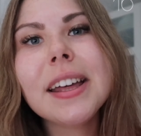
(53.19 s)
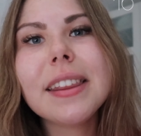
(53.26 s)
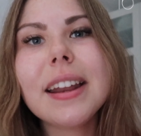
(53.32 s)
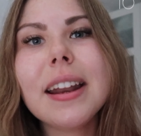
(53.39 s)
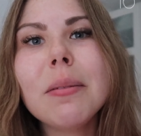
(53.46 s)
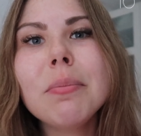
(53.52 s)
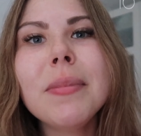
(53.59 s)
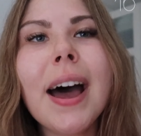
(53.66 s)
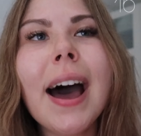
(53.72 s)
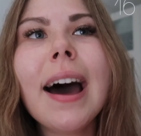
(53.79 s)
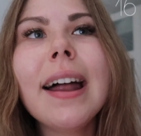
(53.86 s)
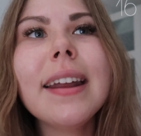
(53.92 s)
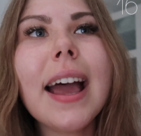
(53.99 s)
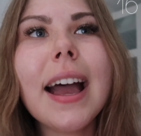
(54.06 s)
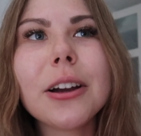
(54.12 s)
that I'm
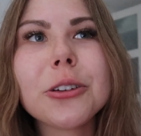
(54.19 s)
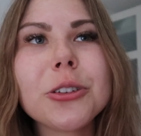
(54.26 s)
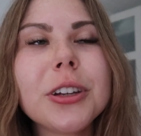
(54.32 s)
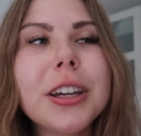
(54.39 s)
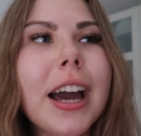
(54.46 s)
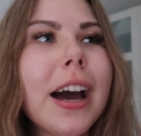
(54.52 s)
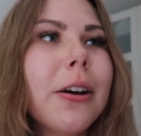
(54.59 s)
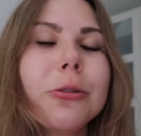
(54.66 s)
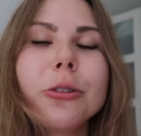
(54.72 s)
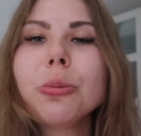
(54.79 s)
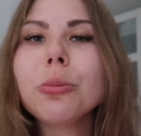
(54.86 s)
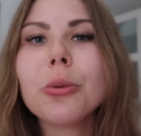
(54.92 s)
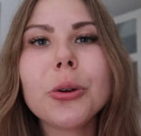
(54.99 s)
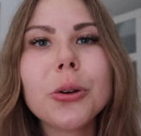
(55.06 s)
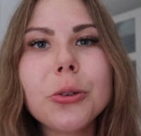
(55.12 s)
not actually have to
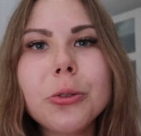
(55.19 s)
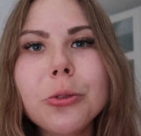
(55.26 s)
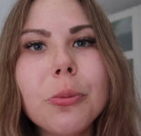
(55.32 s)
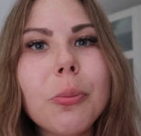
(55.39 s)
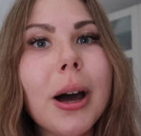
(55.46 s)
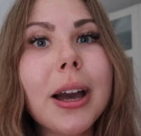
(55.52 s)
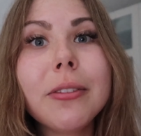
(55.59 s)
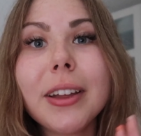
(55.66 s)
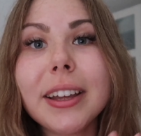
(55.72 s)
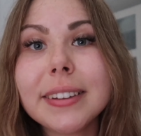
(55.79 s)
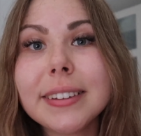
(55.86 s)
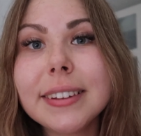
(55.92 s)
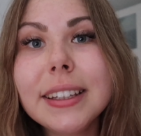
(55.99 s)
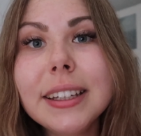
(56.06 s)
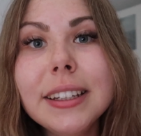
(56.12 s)
prove my
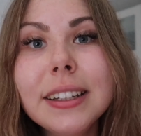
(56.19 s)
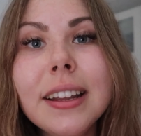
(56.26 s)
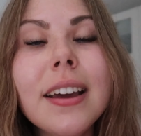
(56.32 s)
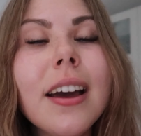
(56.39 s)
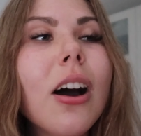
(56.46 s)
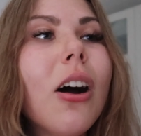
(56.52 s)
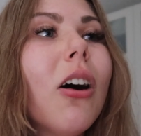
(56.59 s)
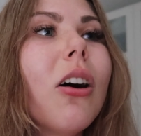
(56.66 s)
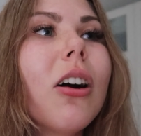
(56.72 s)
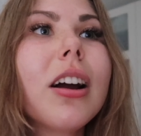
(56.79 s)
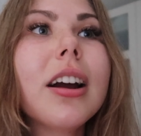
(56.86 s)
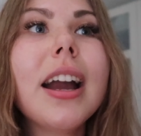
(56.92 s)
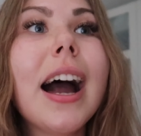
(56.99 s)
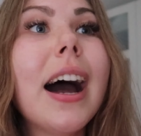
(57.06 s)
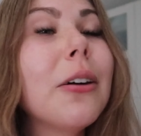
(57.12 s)
vaccine
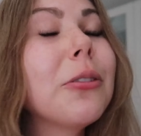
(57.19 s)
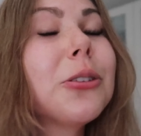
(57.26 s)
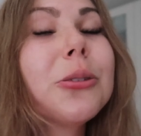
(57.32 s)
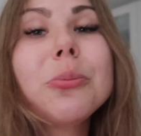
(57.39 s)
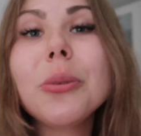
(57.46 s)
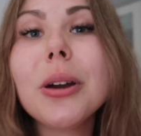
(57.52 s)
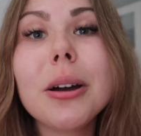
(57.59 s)
or have to